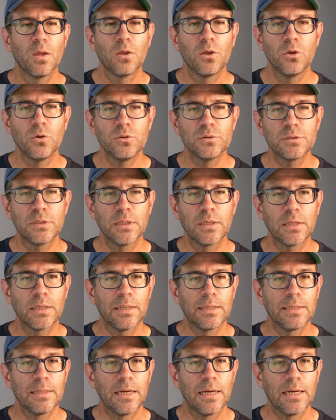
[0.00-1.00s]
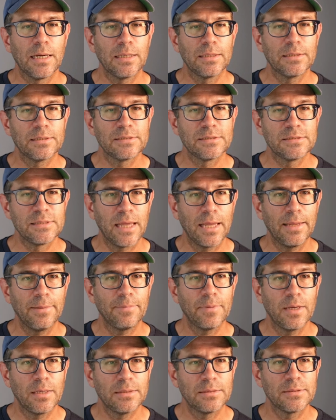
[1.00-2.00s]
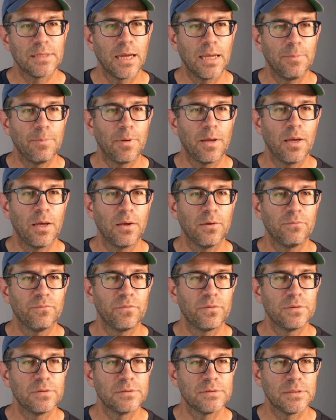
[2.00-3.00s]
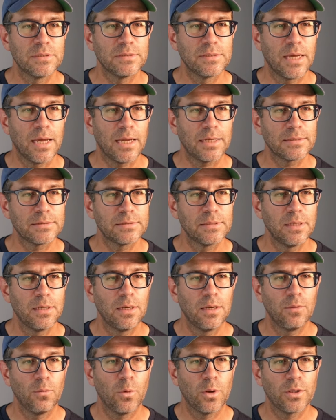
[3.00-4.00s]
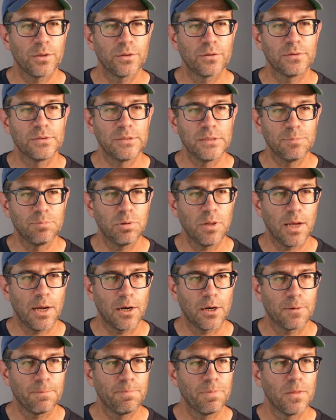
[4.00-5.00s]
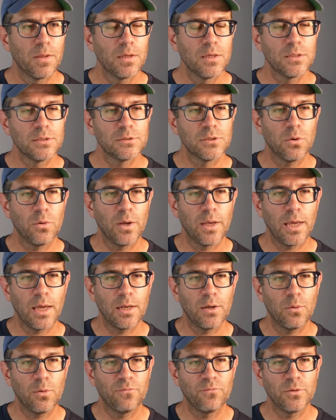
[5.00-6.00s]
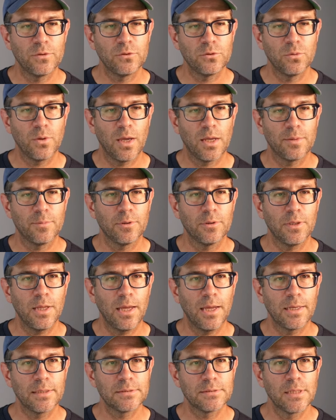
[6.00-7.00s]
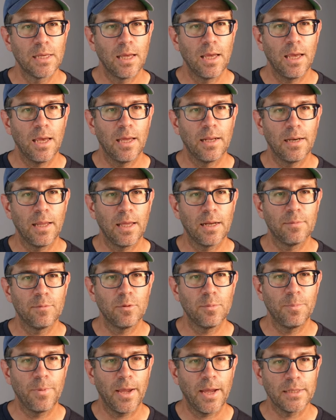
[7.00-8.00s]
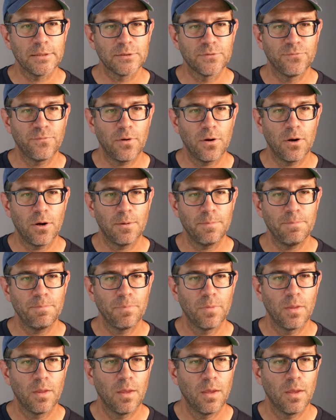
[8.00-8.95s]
using uh, the same type of syntax with dplyr? So again, if we do animal legs and animal Pat's farm,